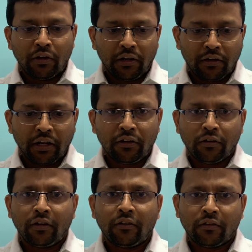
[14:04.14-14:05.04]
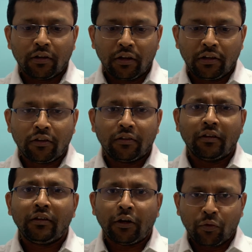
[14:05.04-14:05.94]

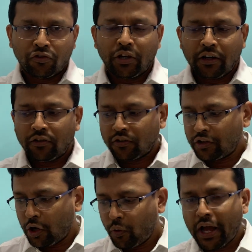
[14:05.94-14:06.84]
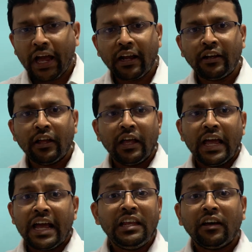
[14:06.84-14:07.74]
that was shared just now, and
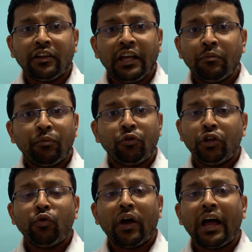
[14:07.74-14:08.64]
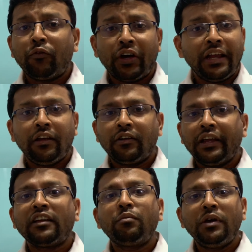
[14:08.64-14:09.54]
any other input you have or any other
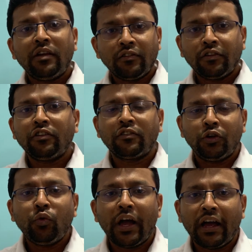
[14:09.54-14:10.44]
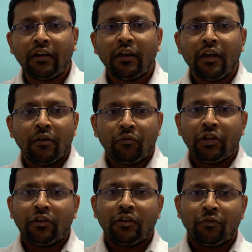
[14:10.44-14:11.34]
experiences you had
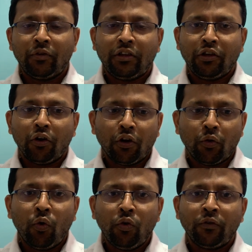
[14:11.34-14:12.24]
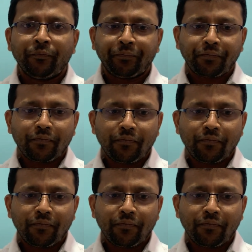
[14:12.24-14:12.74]
with your own